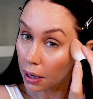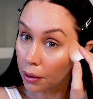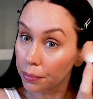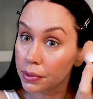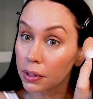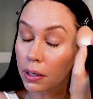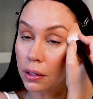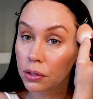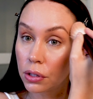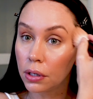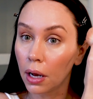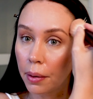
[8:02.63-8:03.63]
helps it
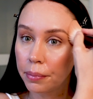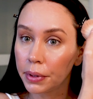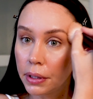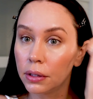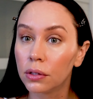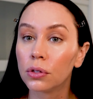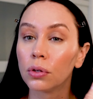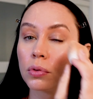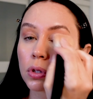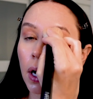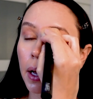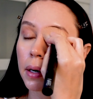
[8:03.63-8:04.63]
to not be so
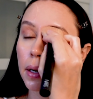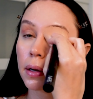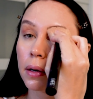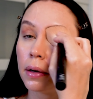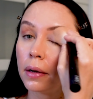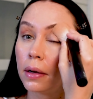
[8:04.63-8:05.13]
shiny.